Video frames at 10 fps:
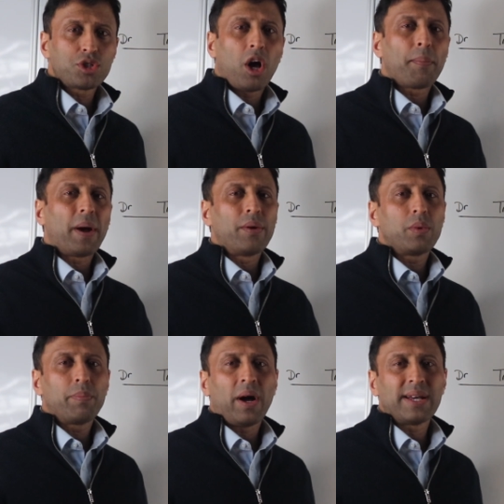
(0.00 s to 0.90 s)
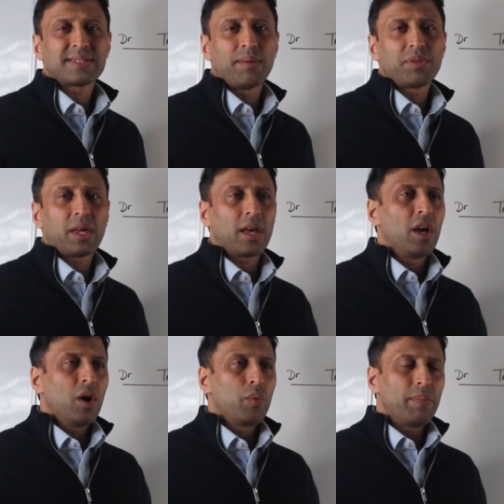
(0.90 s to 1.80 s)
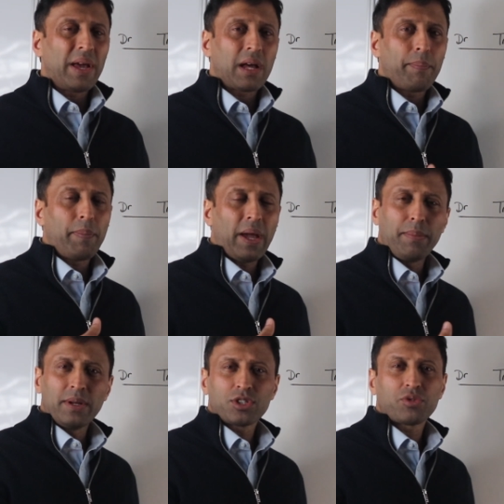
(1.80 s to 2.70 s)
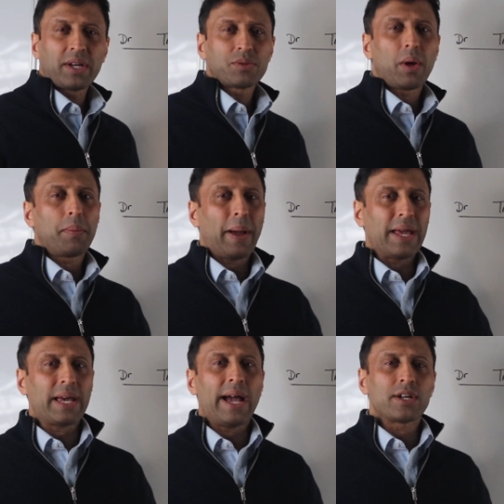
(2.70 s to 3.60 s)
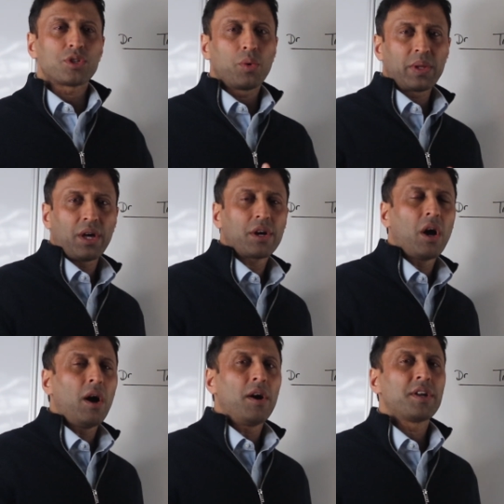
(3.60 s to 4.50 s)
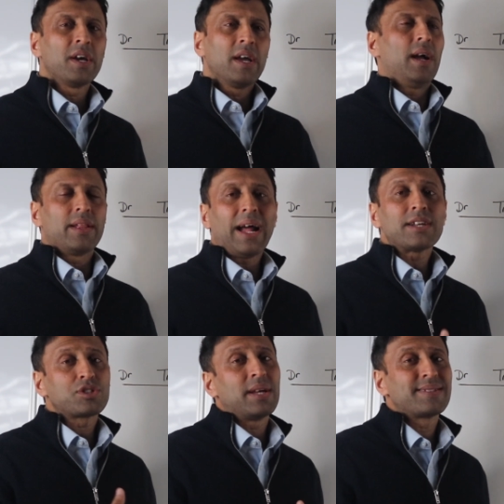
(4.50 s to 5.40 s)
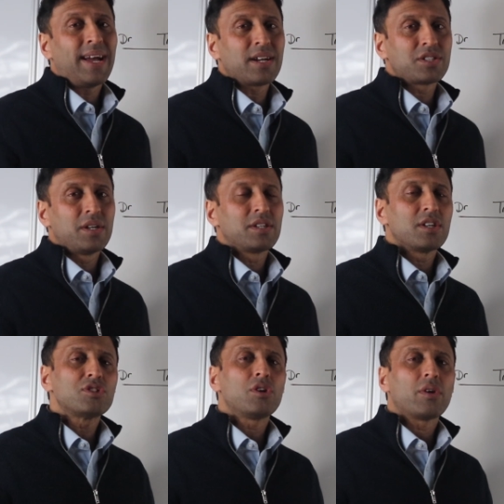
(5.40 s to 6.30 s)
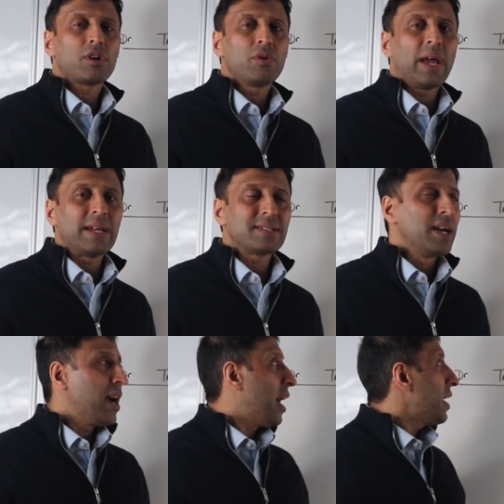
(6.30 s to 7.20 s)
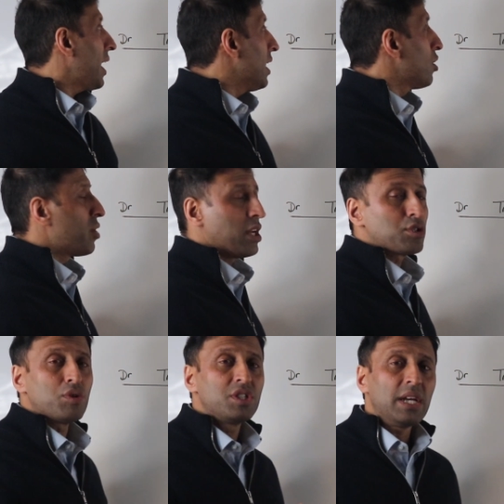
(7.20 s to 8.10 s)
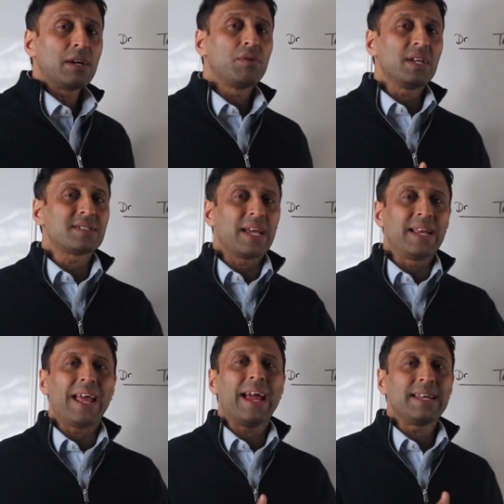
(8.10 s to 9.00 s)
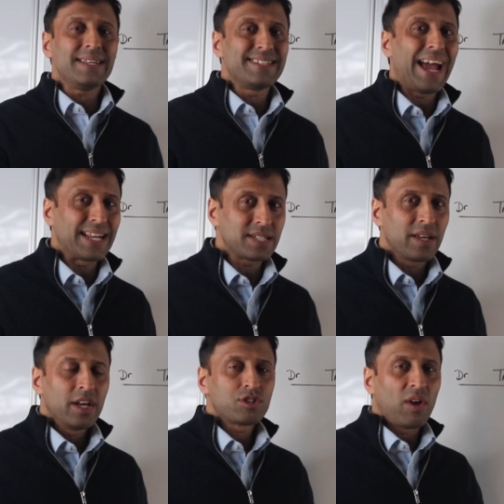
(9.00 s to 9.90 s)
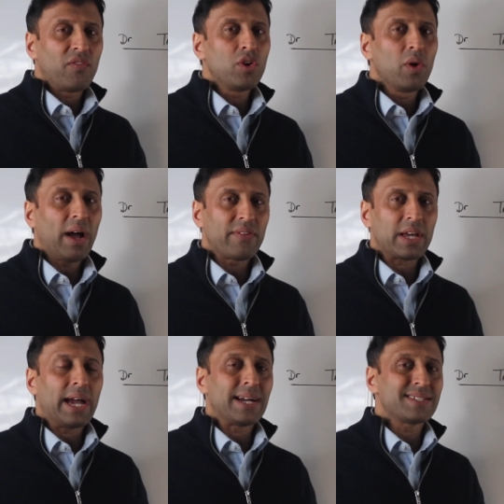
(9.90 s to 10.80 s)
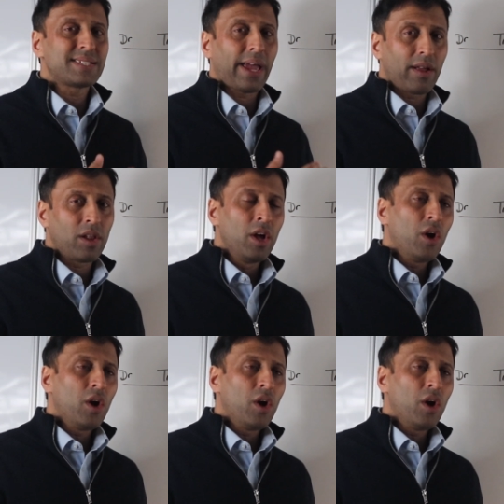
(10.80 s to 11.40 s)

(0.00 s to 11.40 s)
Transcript: shop and we buy something, we make a payment straight away, pay cash or with our card, and that transaction does not create an increase or decrease in any debt. So if you have a cash sale